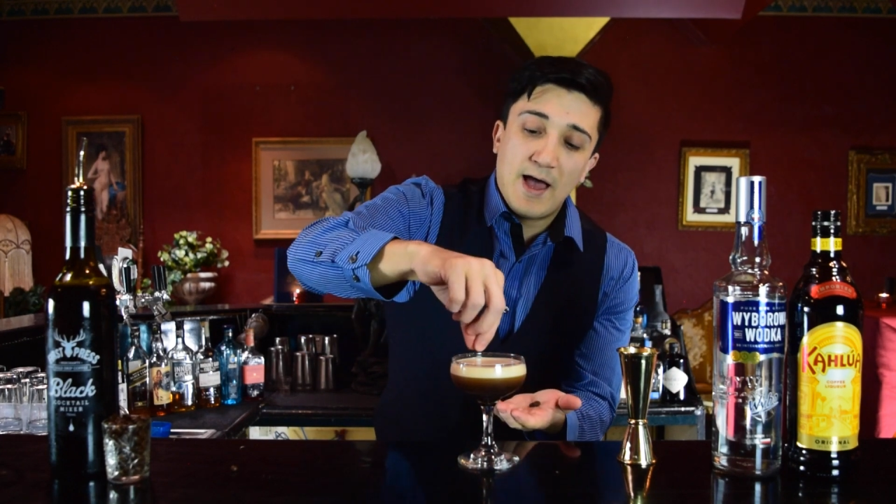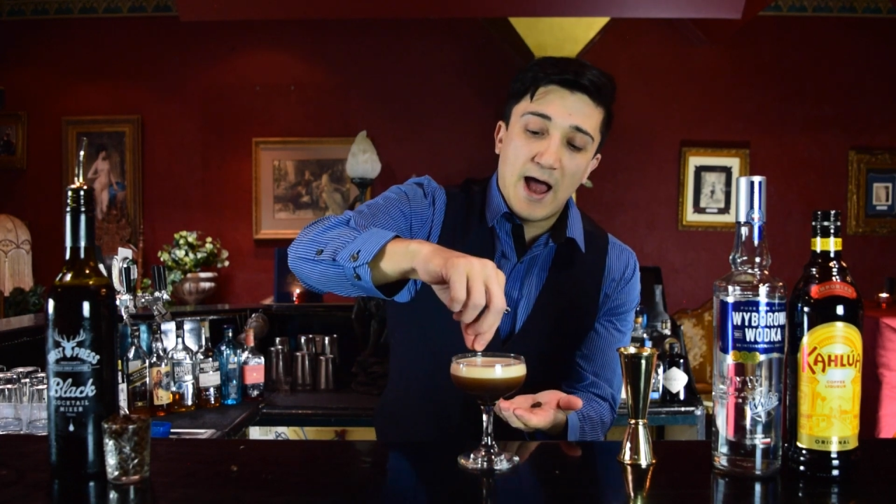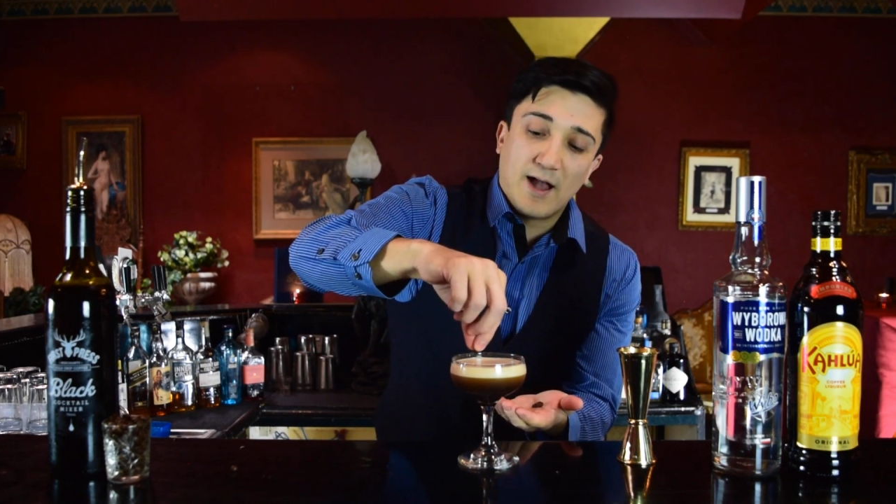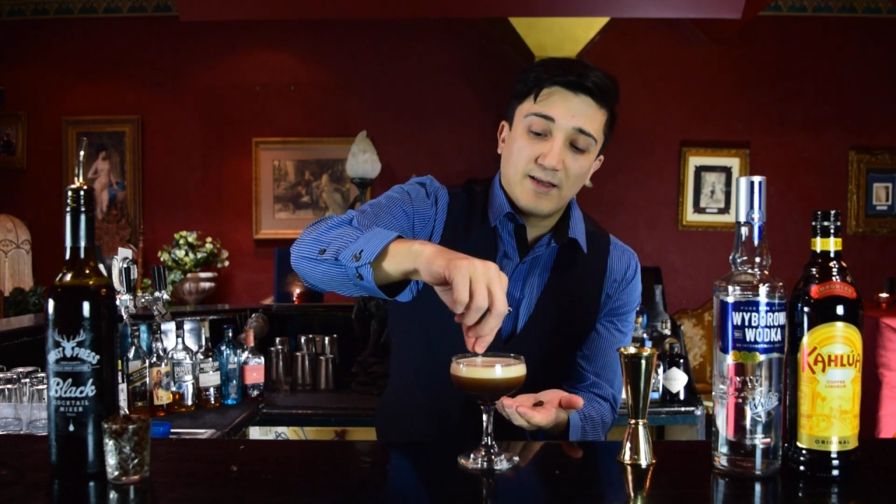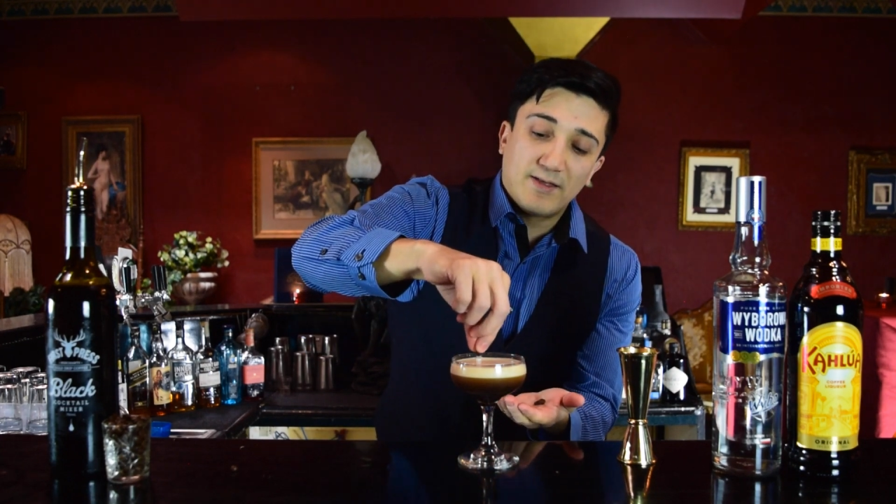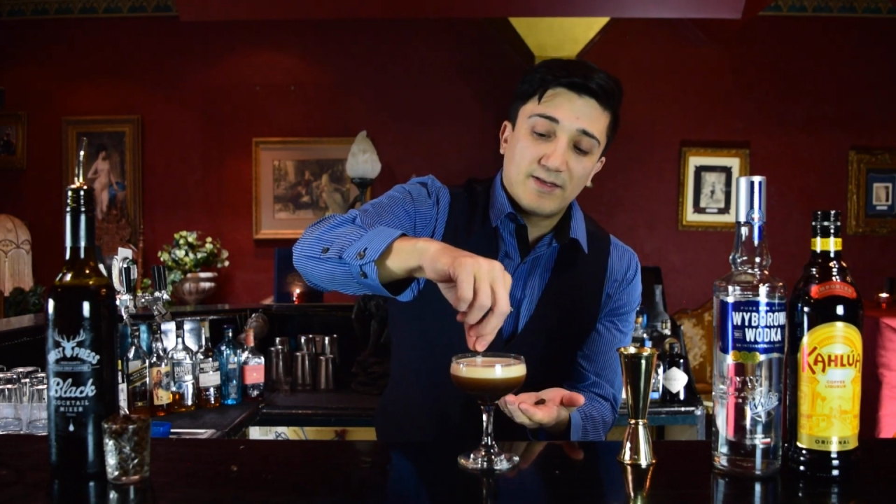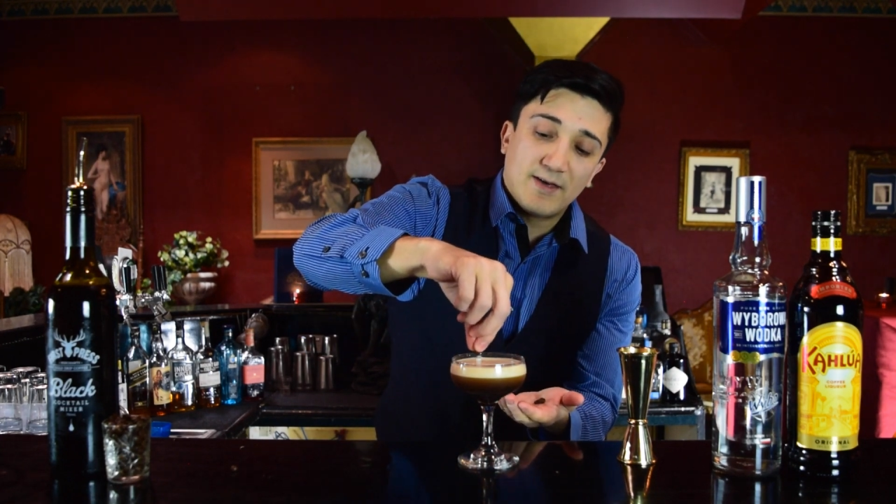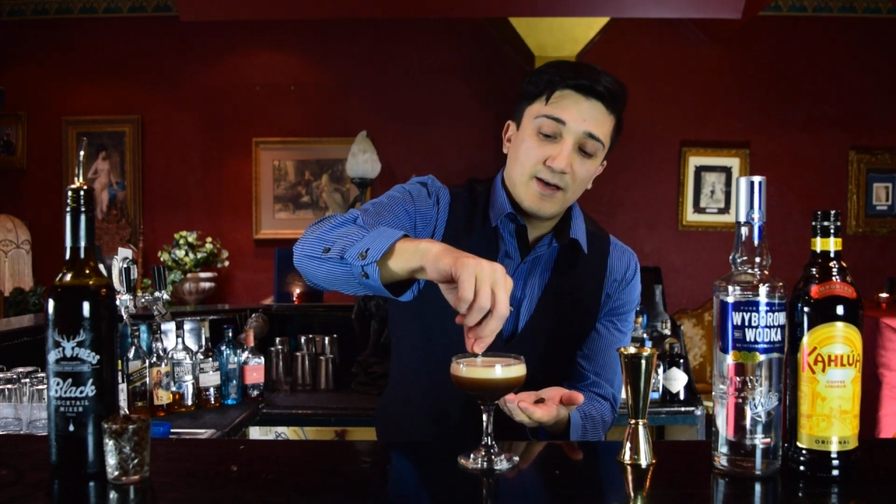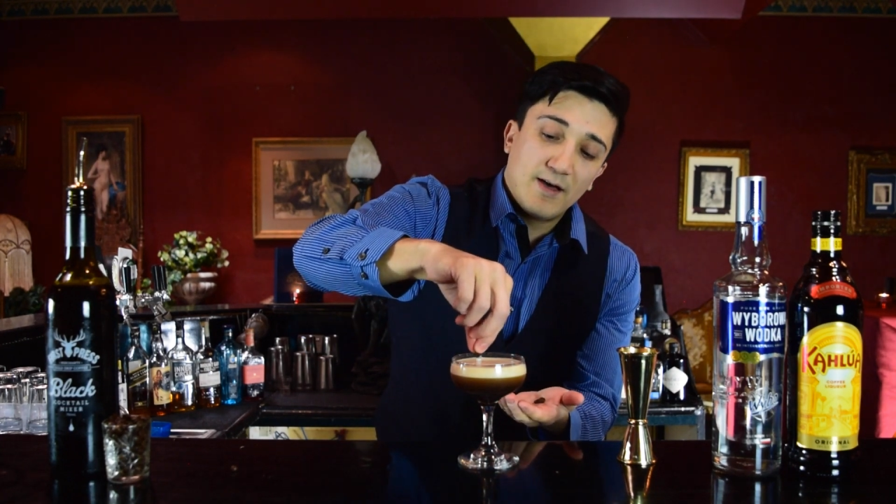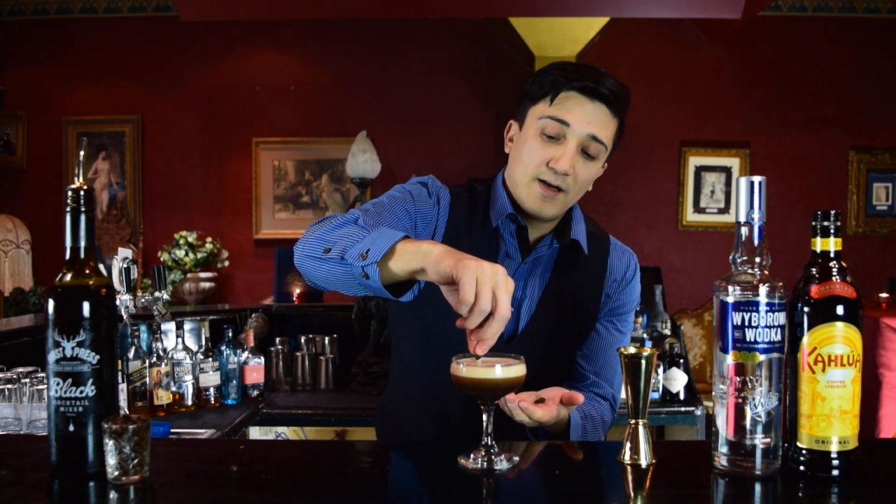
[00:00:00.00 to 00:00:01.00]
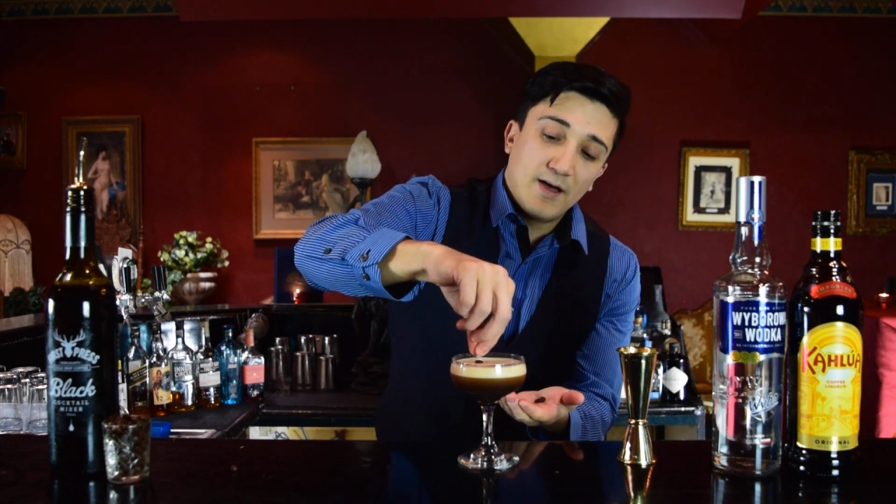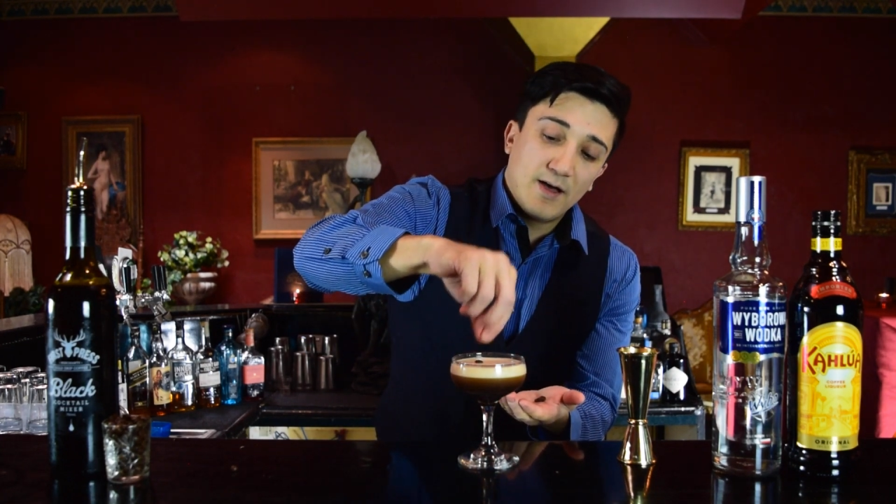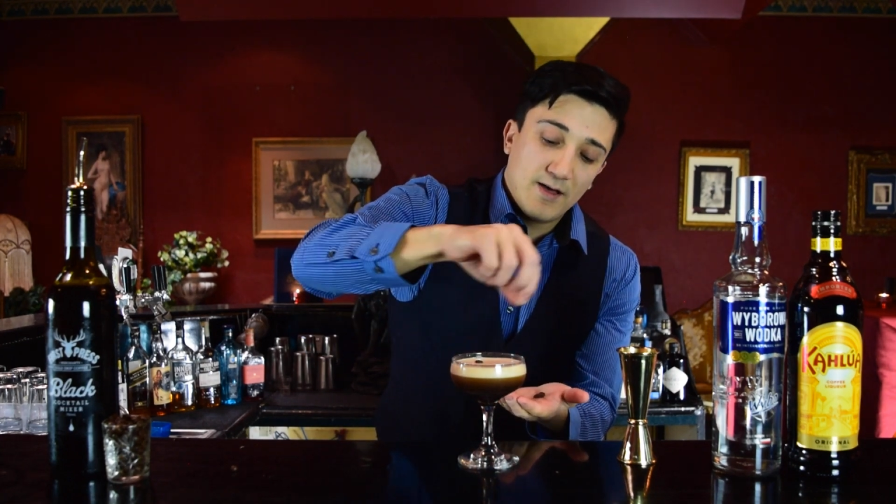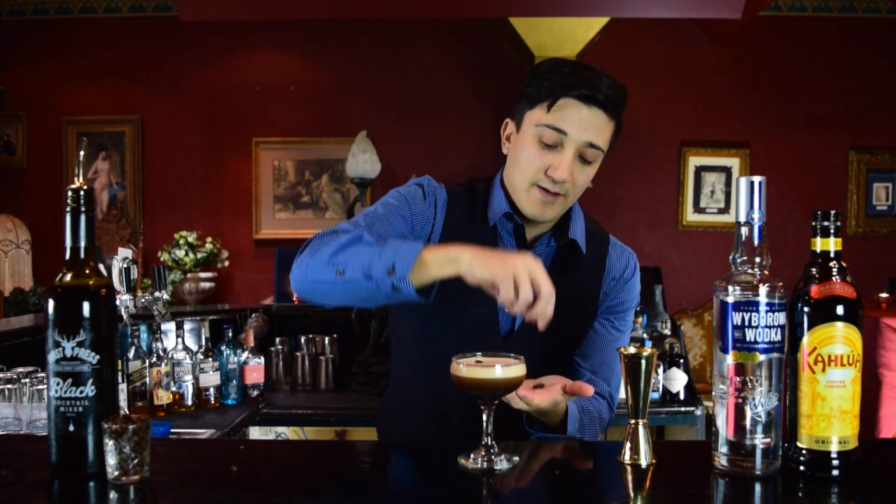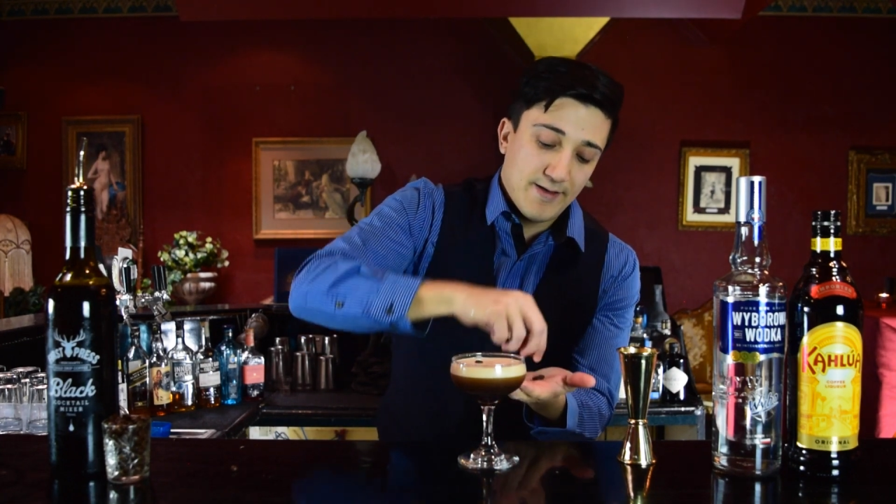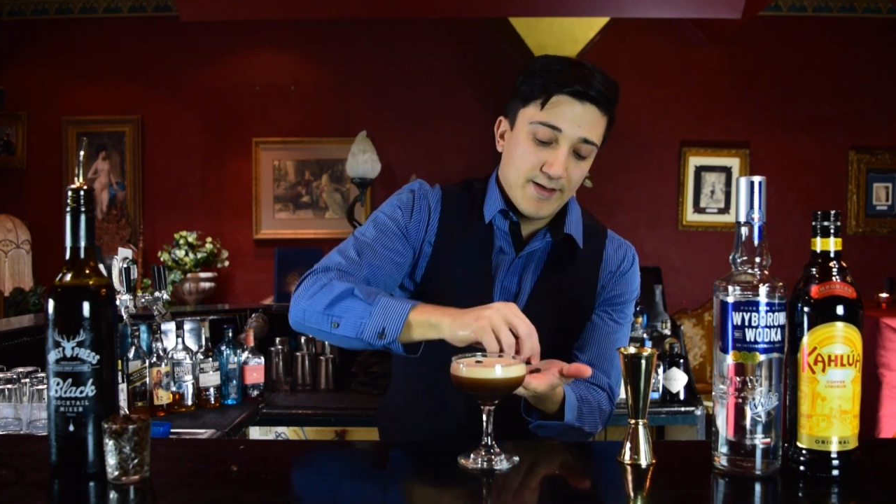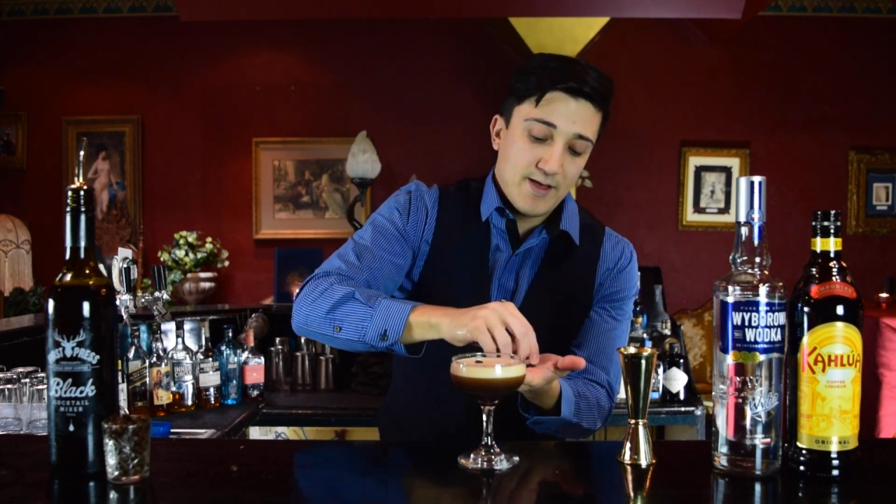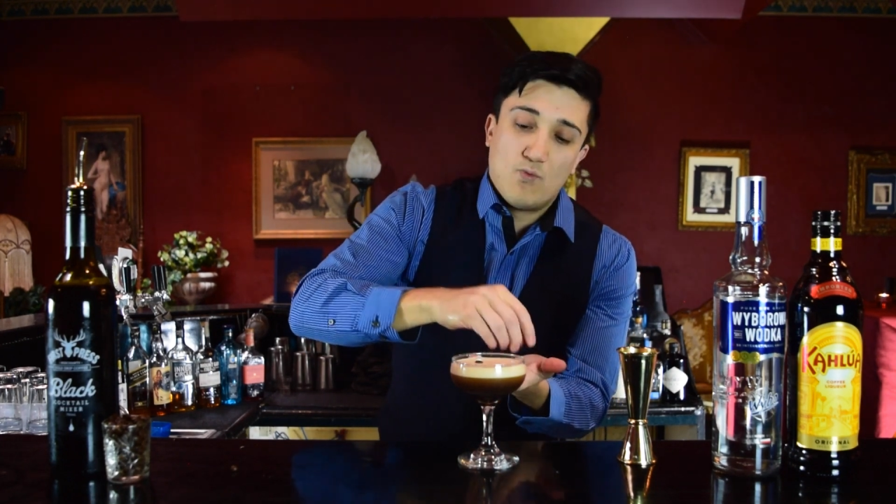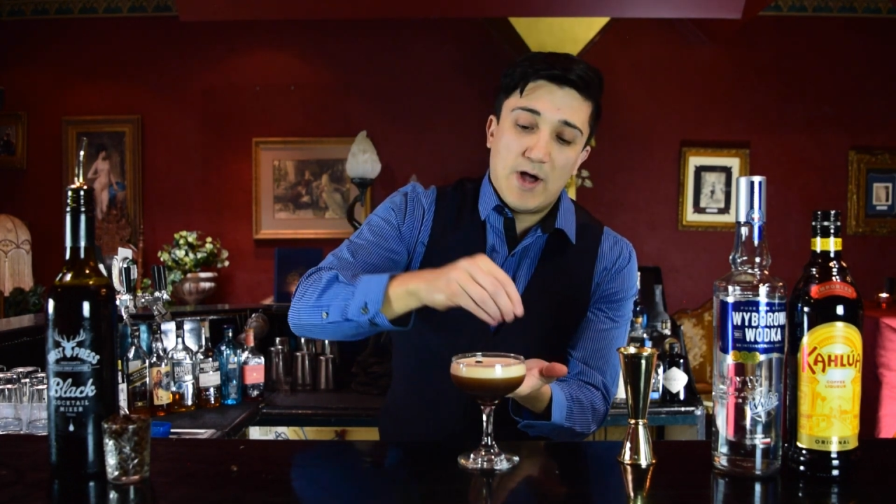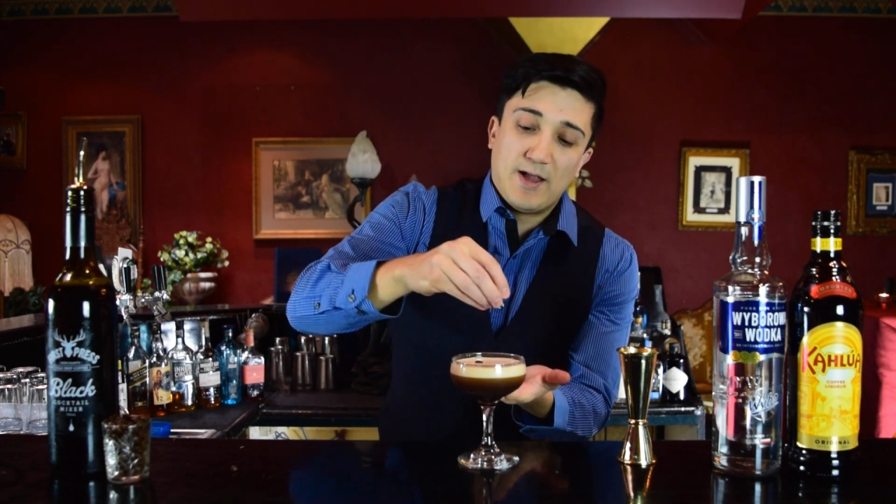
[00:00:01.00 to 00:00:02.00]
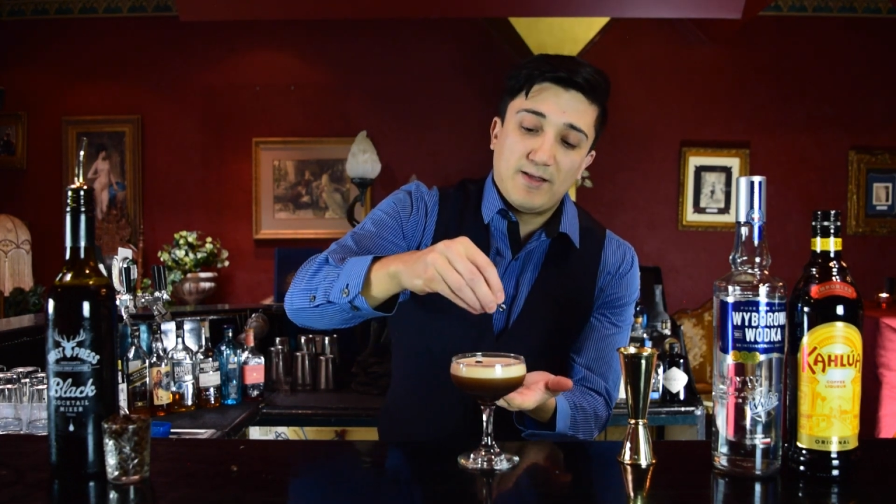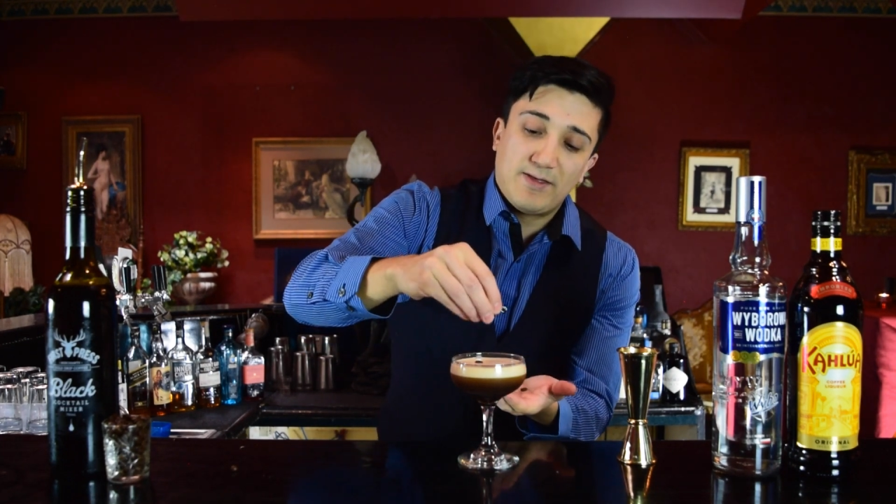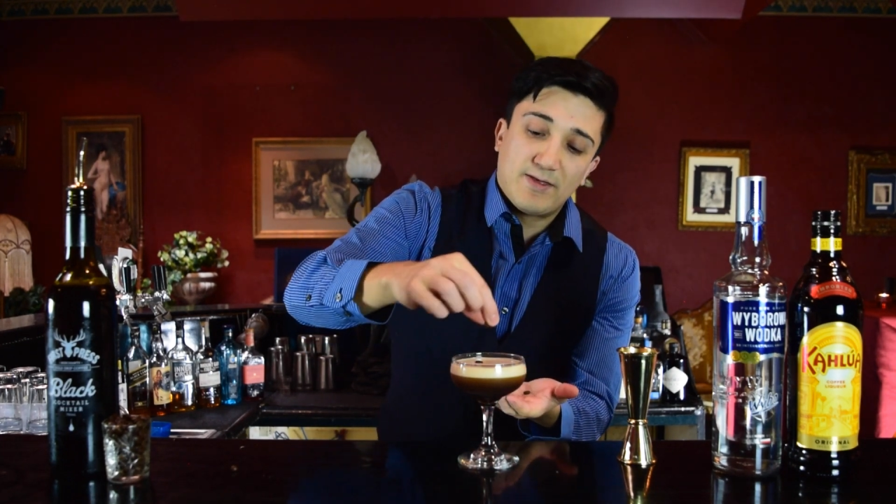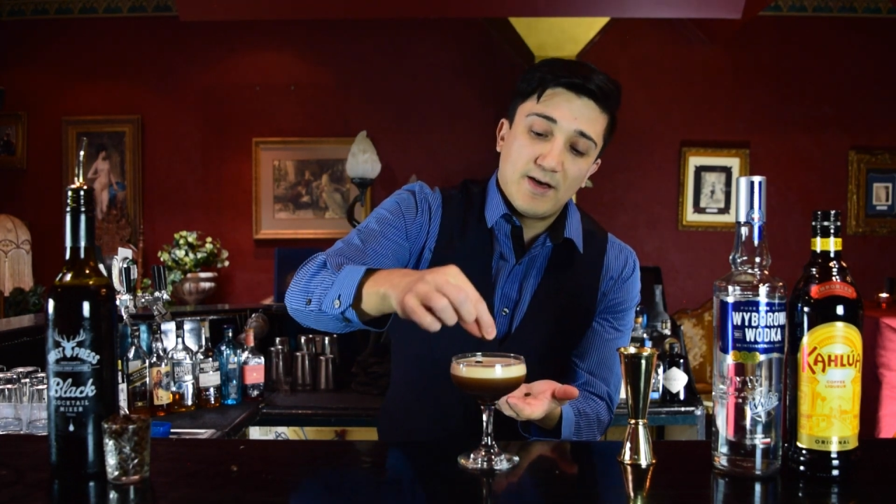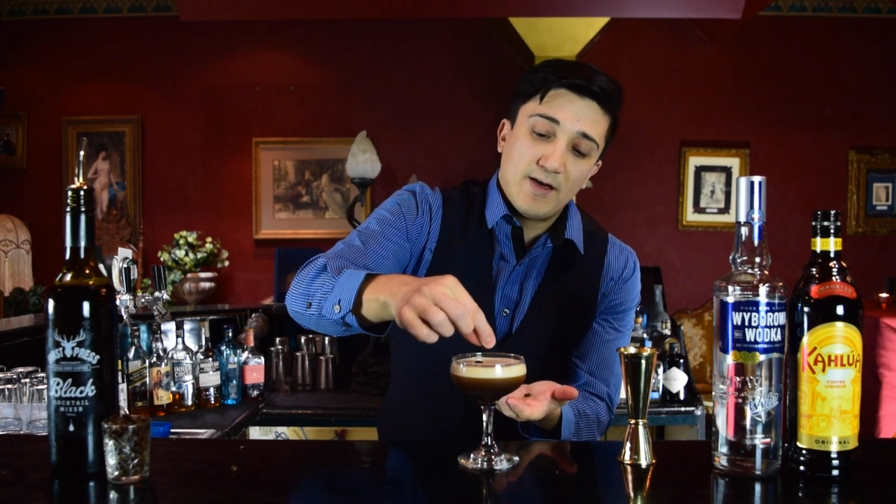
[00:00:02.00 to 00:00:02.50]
Health, wealth,